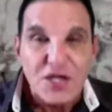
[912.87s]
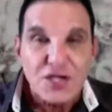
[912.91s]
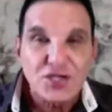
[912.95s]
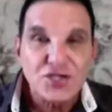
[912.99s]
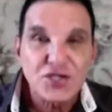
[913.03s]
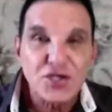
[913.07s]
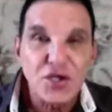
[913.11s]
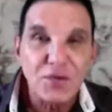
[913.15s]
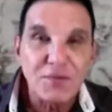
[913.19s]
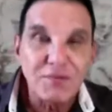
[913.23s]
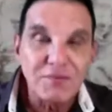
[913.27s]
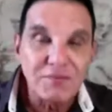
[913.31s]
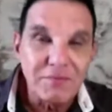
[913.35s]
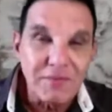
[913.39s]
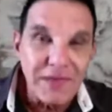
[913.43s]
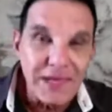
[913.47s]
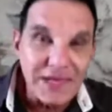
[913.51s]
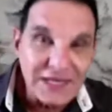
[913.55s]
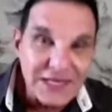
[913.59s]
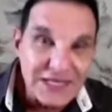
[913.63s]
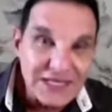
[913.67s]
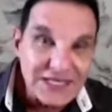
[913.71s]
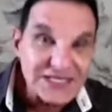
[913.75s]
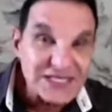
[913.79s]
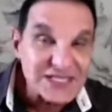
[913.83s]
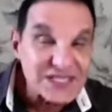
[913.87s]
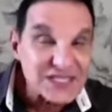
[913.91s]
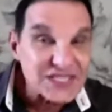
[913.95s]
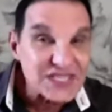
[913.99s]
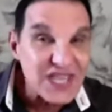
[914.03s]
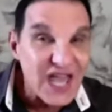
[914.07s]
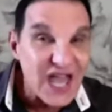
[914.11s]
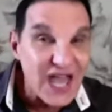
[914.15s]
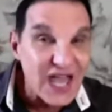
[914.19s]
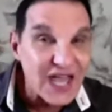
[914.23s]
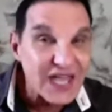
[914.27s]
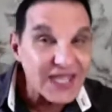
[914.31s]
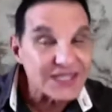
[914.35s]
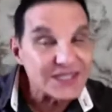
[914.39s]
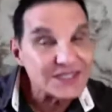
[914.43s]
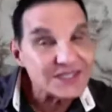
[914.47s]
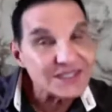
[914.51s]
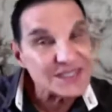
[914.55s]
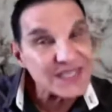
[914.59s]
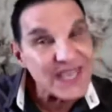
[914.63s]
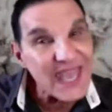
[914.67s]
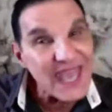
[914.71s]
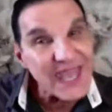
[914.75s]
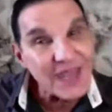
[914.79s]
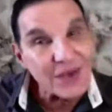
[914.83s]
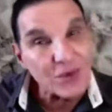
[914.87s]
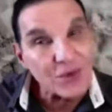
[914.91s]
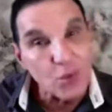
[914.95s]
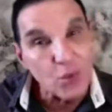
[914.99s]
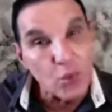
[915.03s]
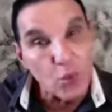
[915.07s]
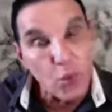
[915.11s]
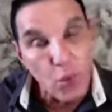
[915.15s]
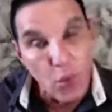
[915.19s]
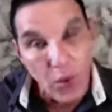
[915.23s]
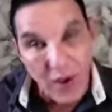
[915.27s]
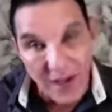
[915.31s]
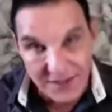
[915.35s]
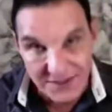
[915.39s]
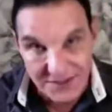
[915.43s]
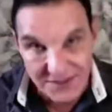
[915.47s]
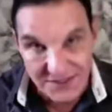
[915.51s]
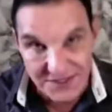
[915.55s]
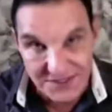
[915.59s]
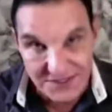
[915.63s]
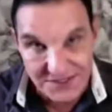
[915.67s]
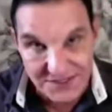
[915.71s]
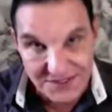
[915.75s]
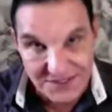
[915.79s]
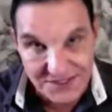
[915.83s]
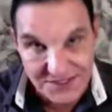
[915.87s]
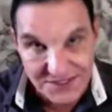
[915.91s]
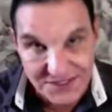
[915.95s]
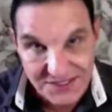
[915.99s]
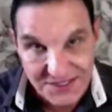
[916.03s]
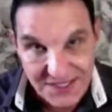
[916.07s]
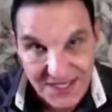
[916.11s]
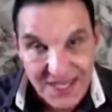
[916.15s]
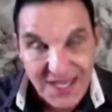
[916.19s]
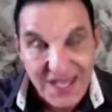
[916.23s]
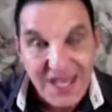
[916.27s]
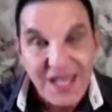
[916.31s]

So many signs and wonders